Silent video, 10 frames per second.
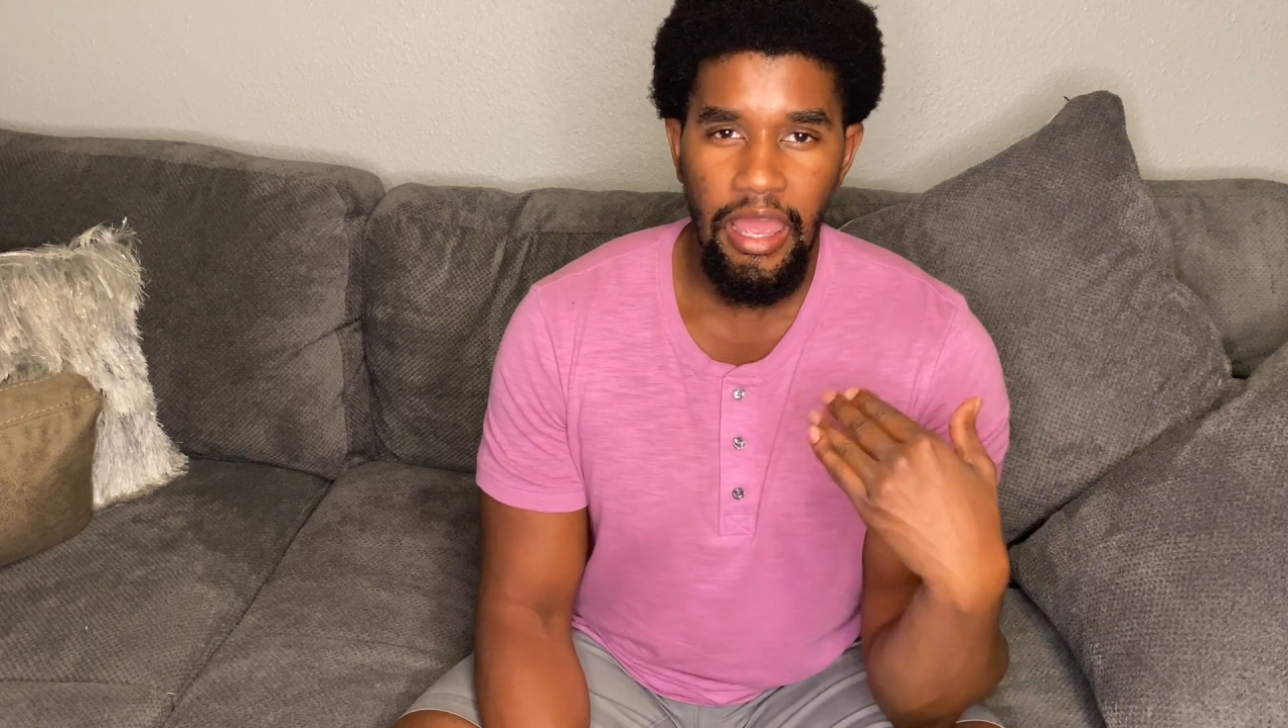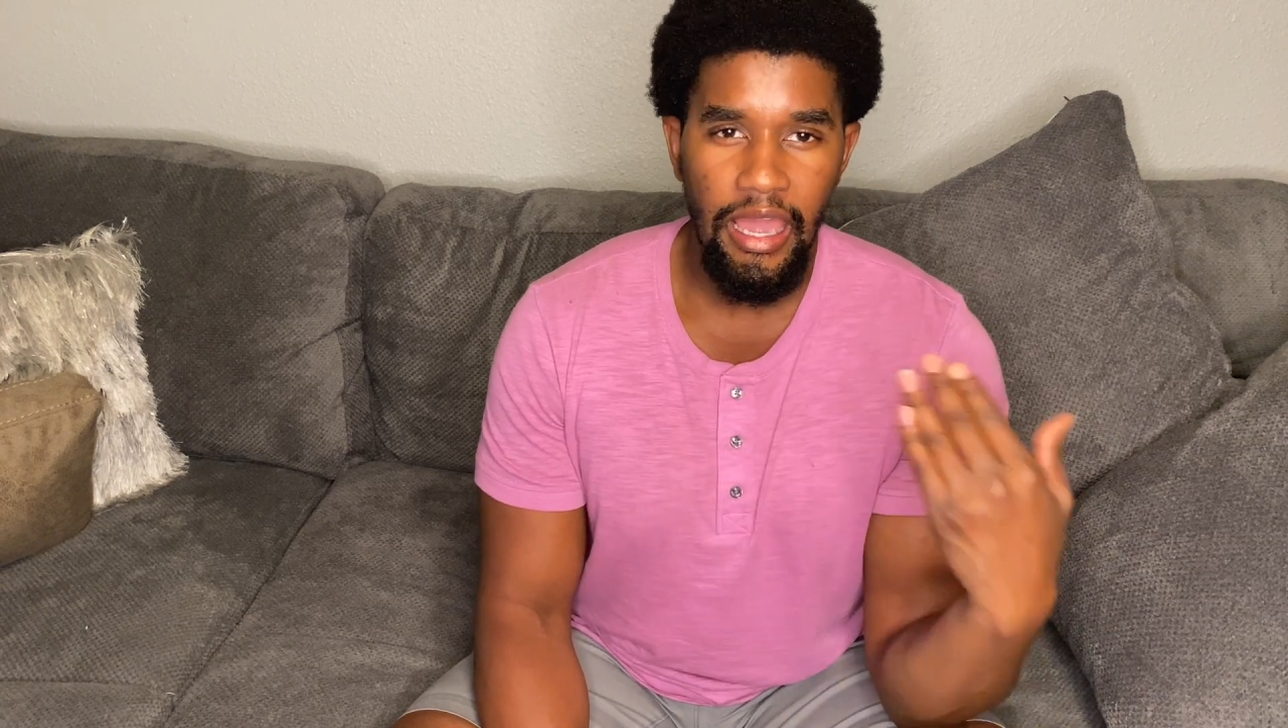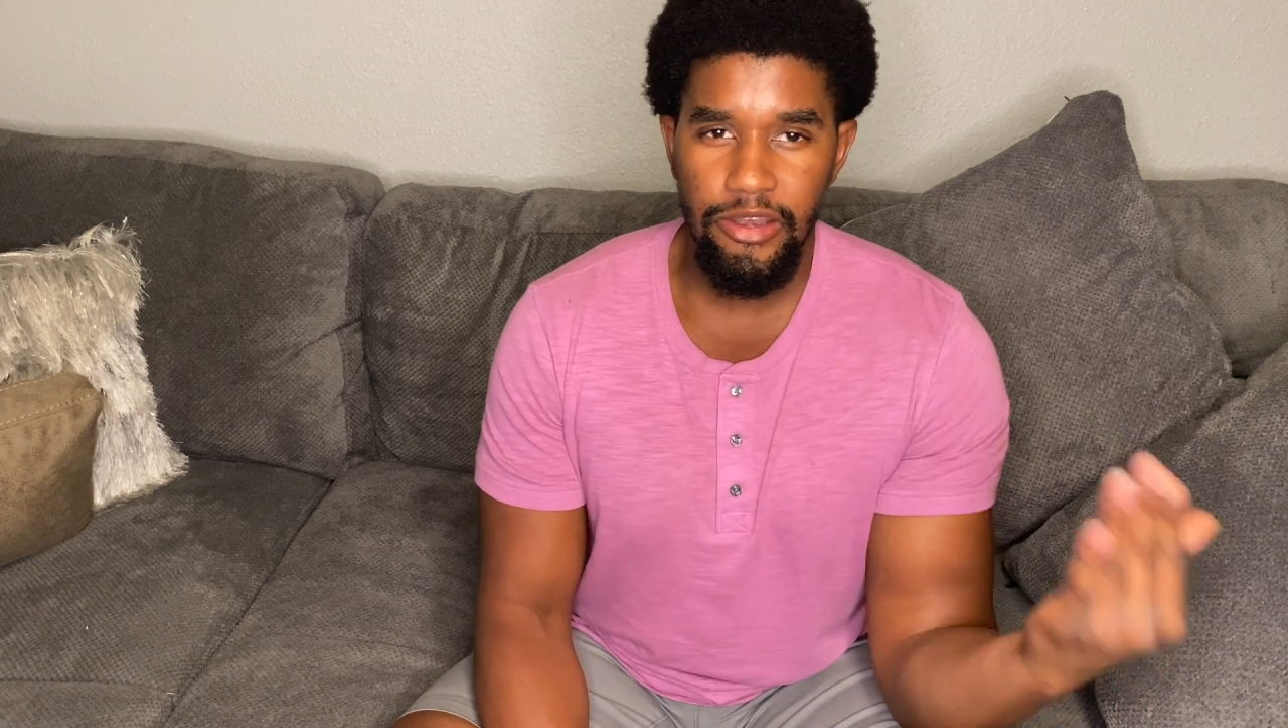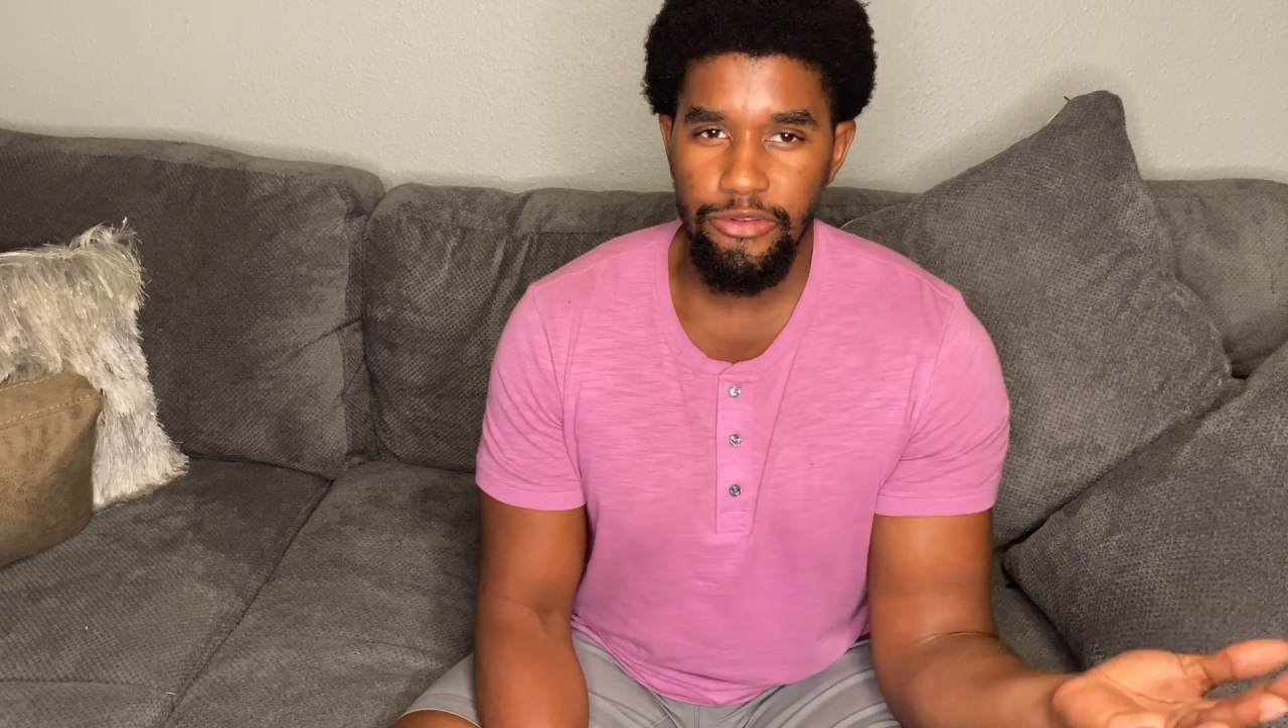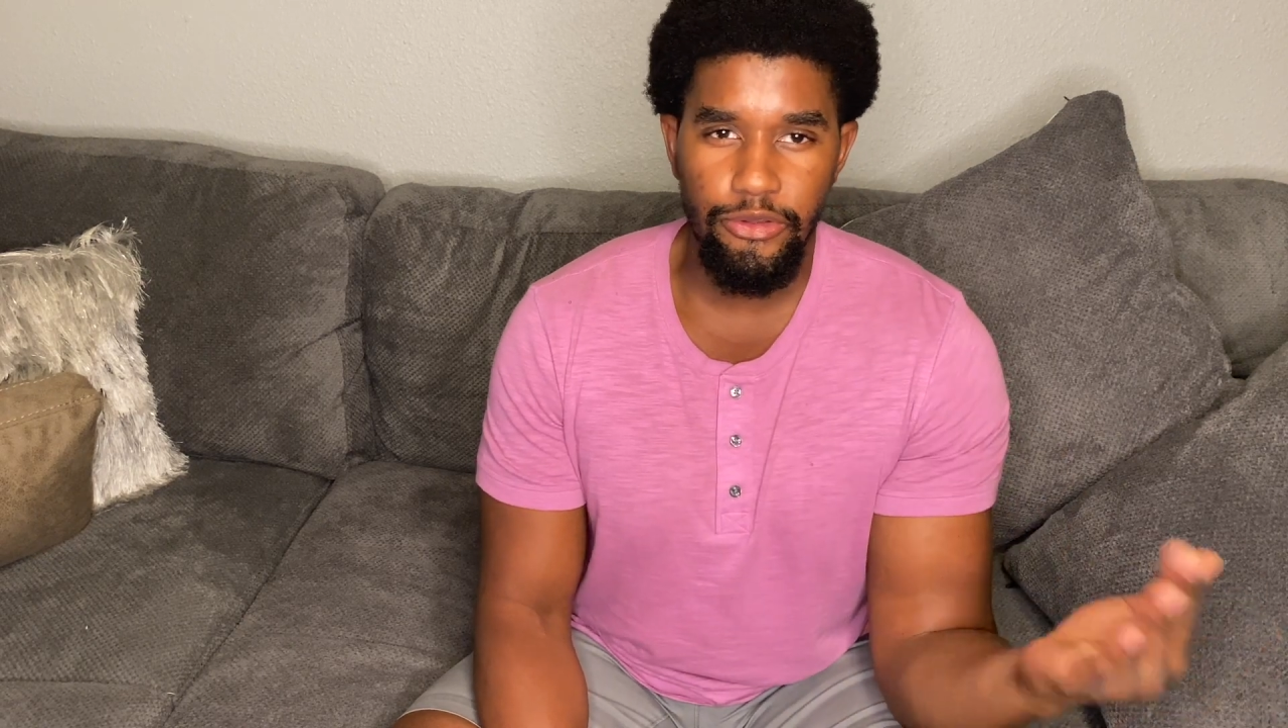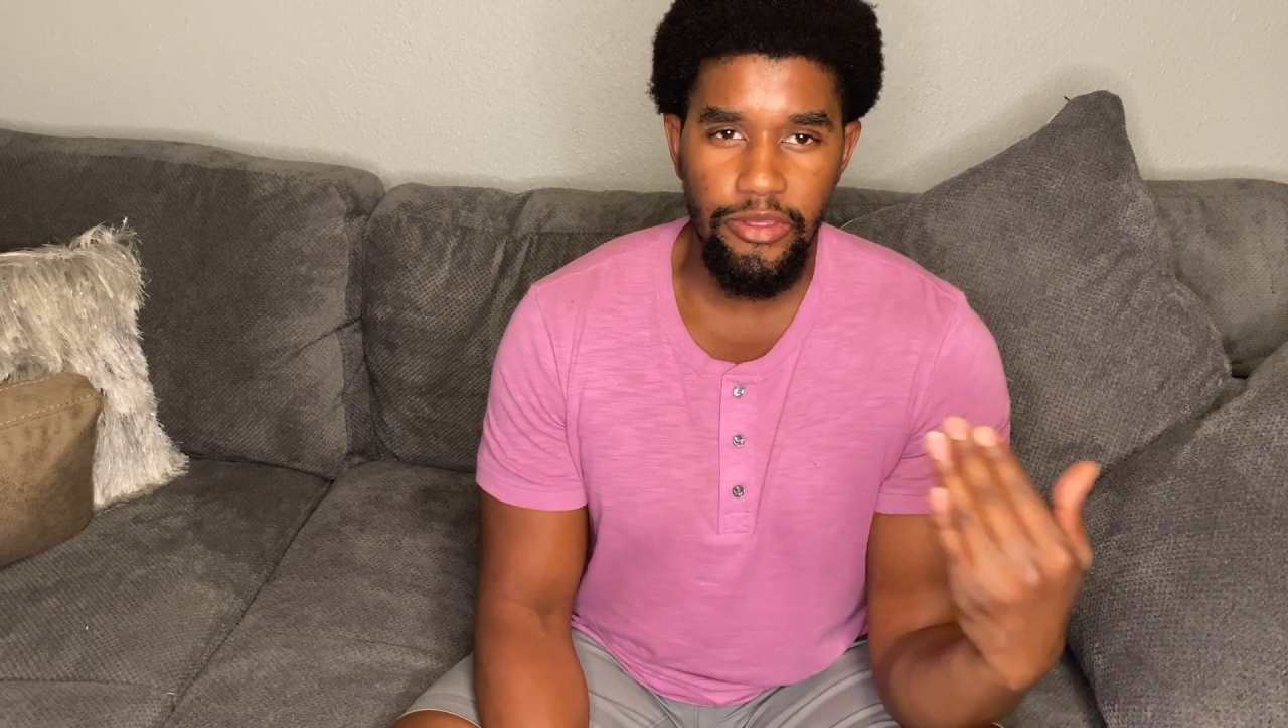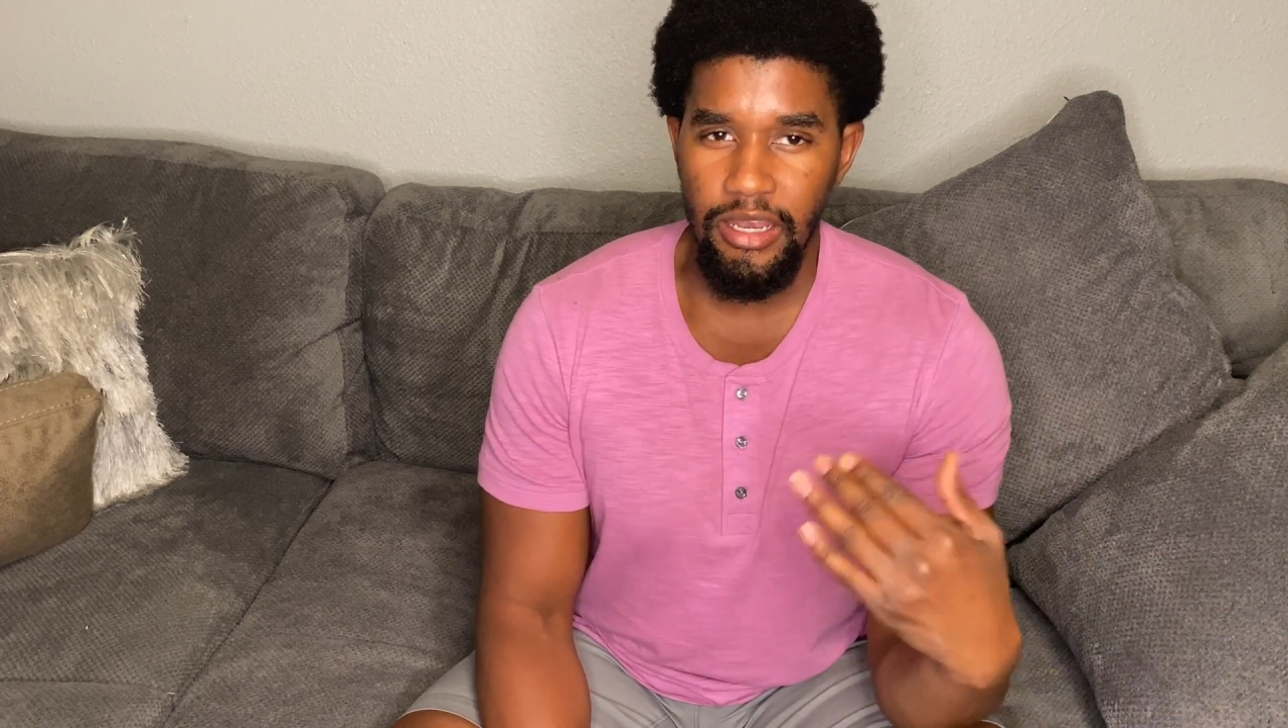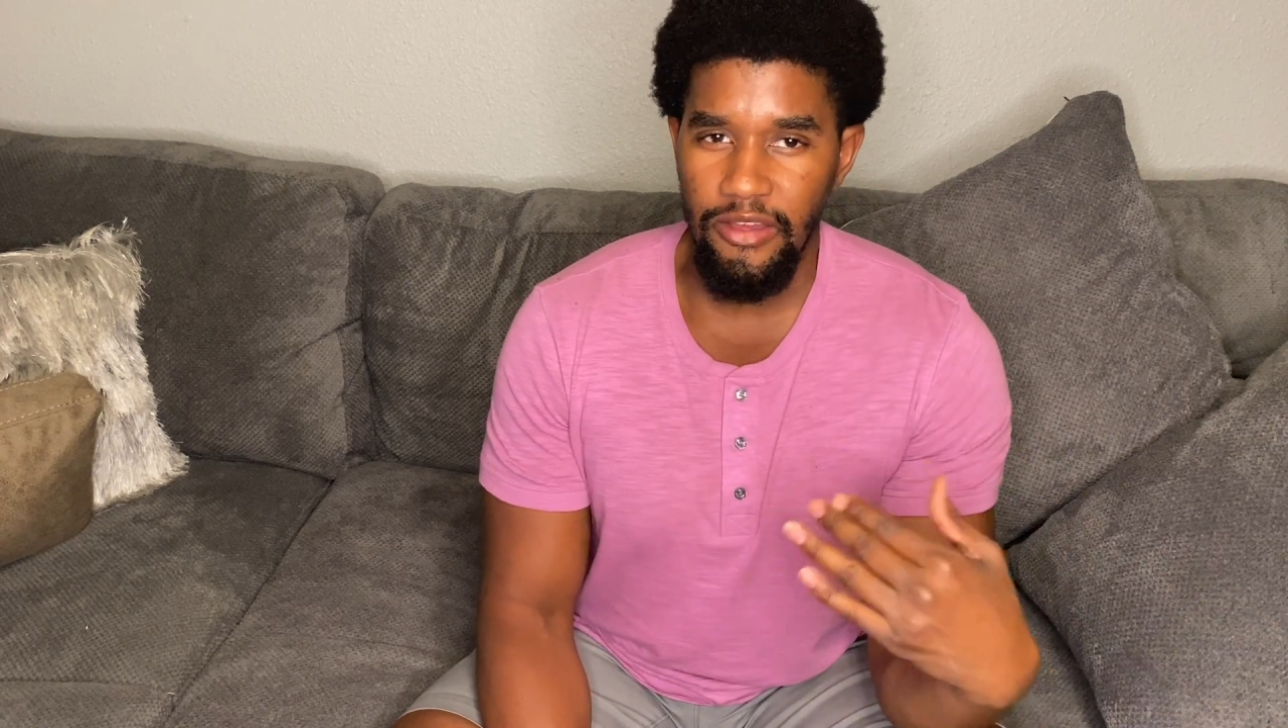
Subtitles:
had to do that.